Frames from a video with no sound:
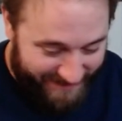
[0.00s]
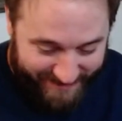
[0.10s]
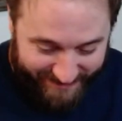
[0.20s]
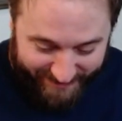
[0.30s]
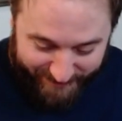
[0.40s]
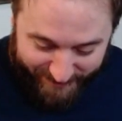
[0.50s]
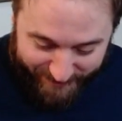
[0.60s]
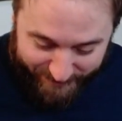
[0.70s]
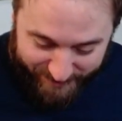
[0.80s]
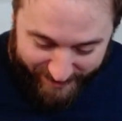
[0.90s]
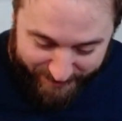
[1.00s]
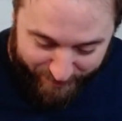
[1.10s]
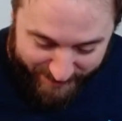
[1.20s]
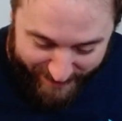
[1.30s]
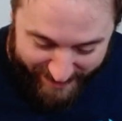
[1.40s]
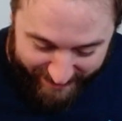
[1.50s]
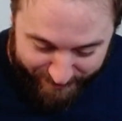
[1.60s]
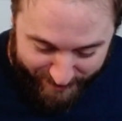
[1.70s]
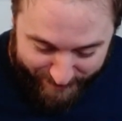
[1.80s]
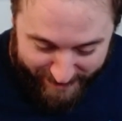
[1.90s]
I bring back
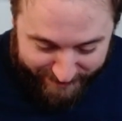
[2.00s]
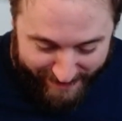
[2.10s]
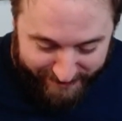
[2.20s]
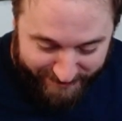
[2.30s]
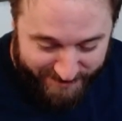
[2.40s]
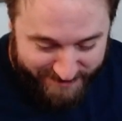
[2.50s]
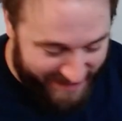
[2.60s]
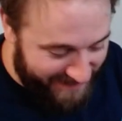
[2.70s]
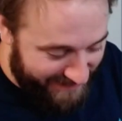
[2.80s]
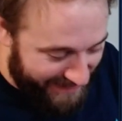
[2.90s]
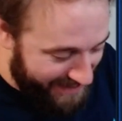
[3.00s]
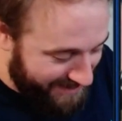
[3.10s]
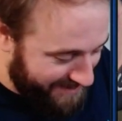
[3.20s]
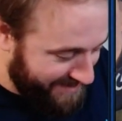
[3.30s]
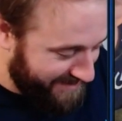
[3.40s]
Thalia's Lieutenant, I guess.